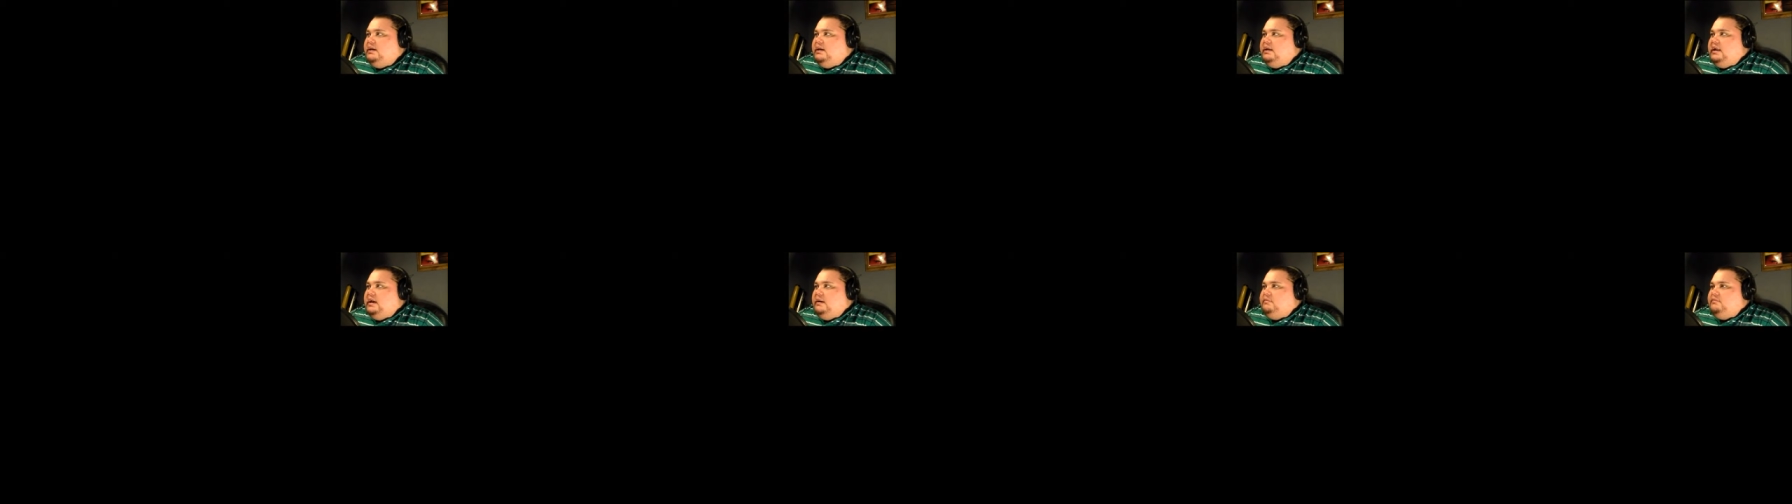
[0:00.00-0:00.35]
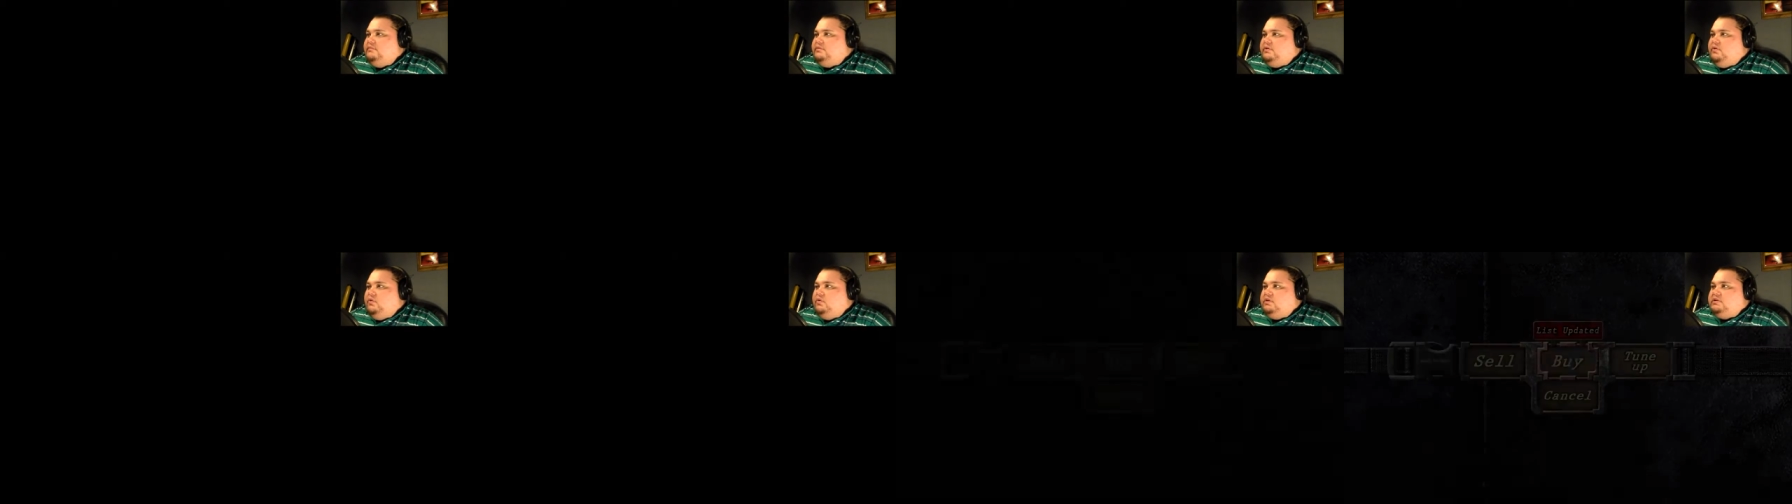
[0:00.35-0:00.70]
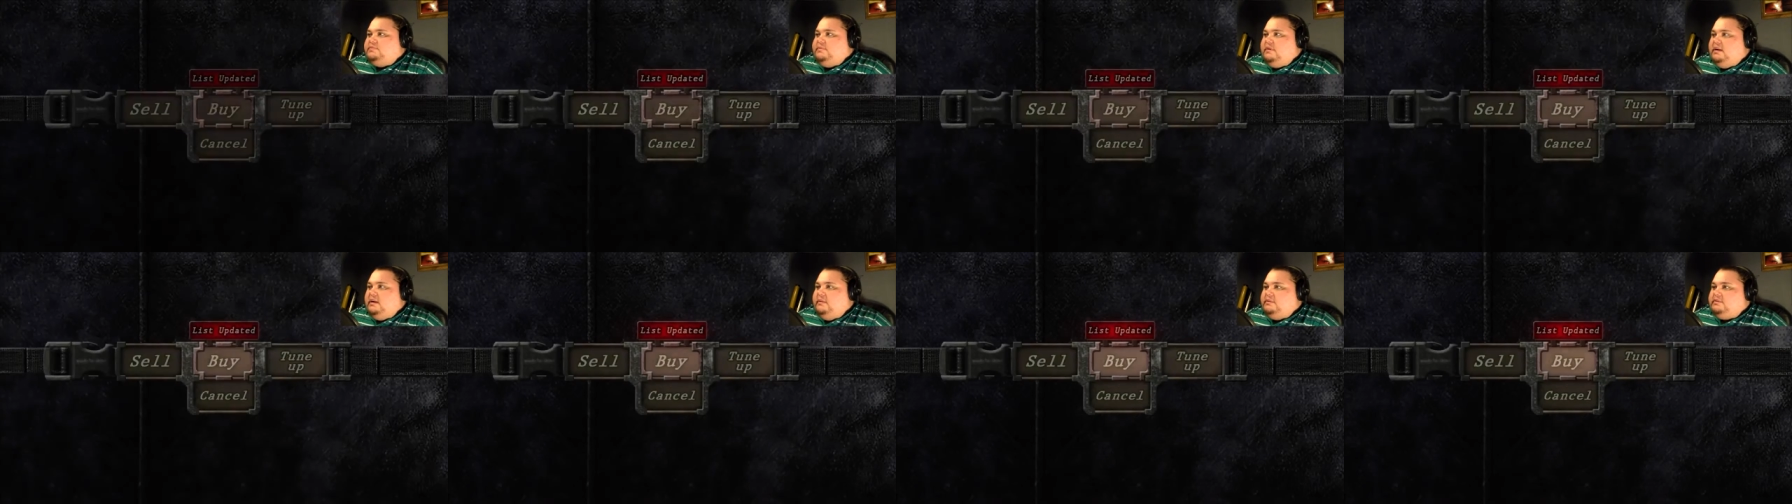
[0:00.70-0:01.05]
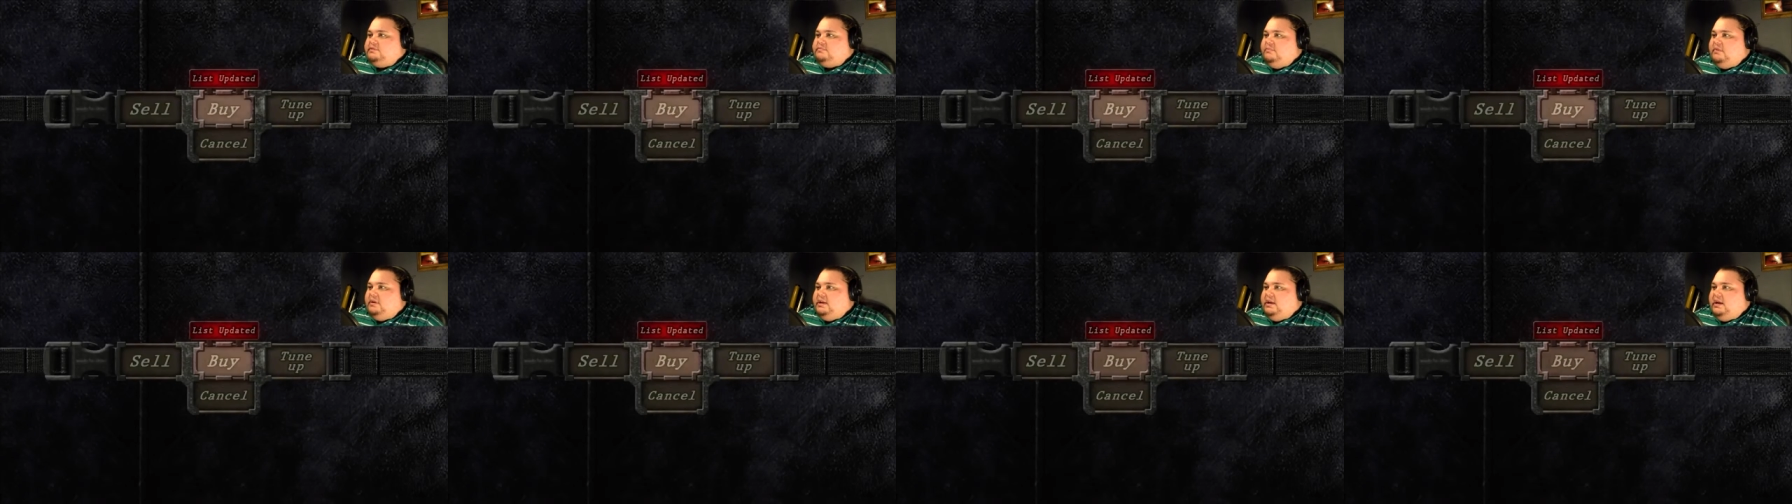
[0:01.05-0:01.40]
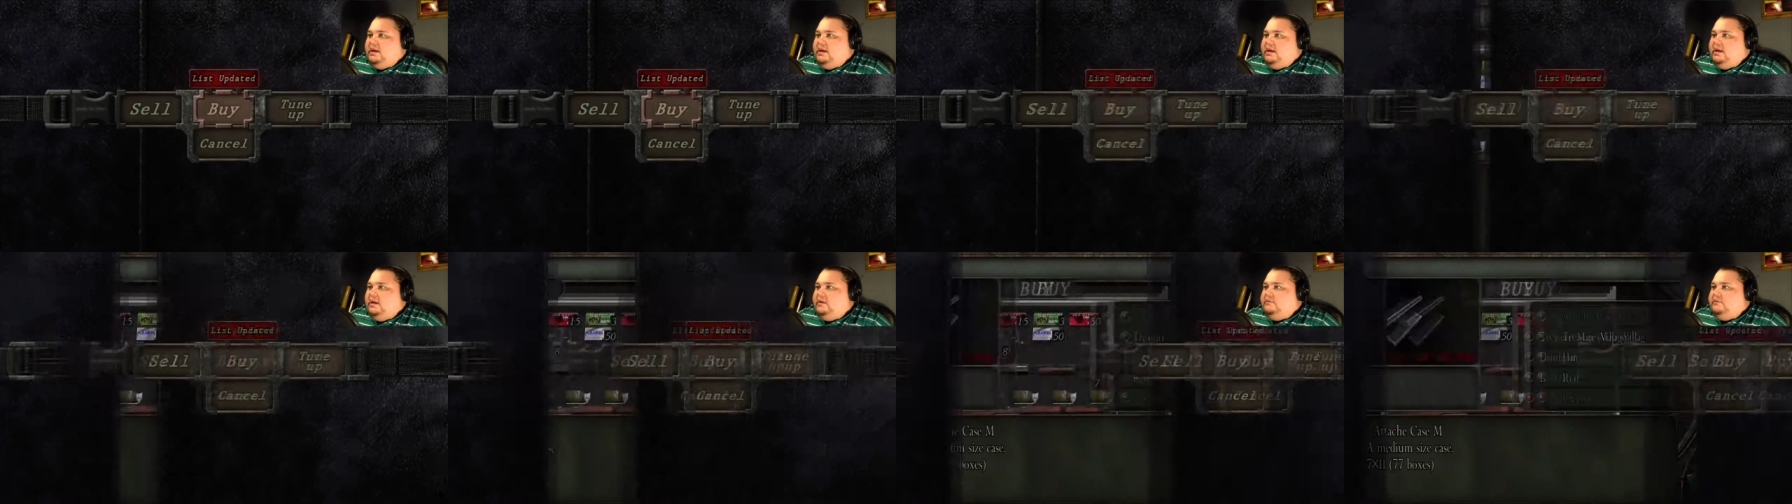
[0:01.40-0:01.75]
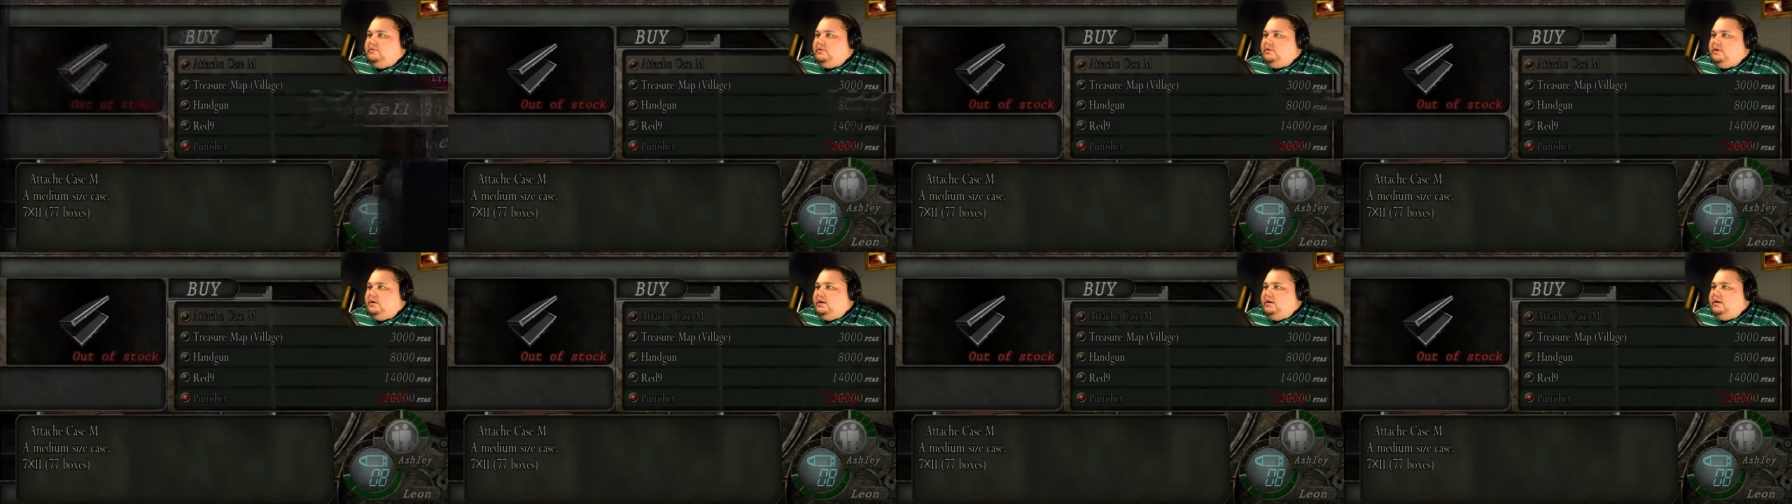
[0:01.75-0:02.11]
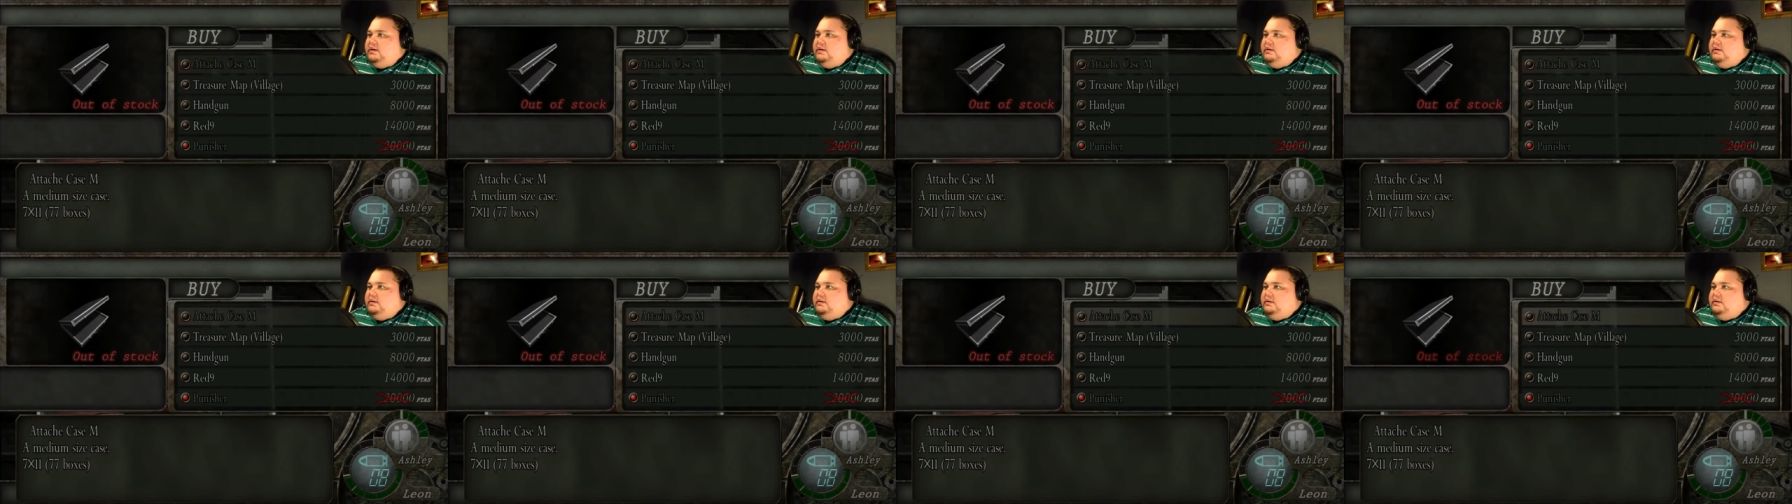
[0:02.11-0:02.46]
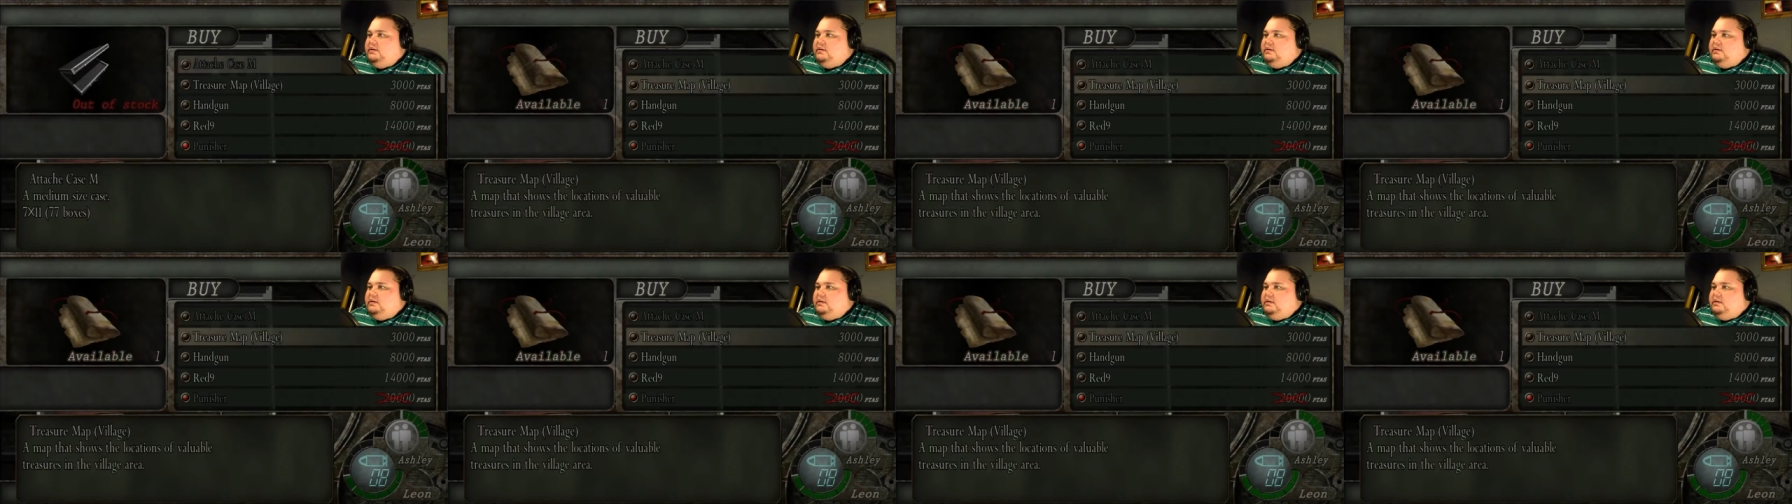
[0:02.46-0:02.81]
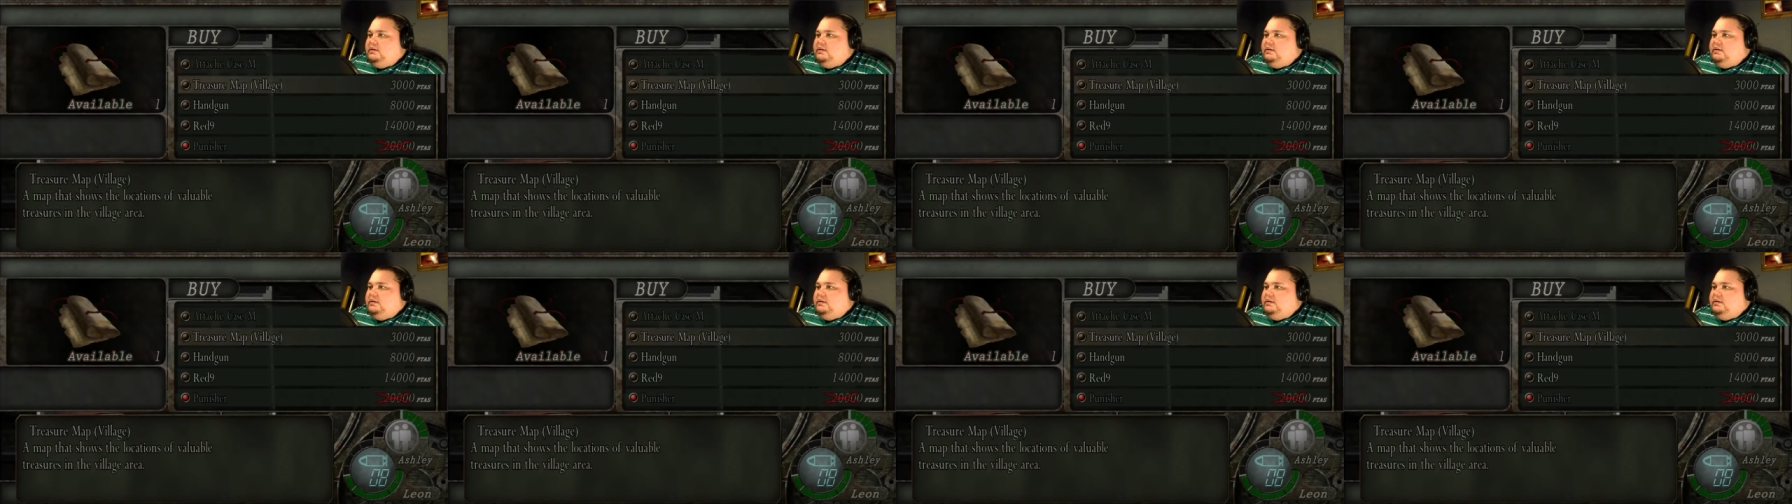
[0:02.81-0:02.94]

And how corresponding how much money I what have. What are you okay. buying?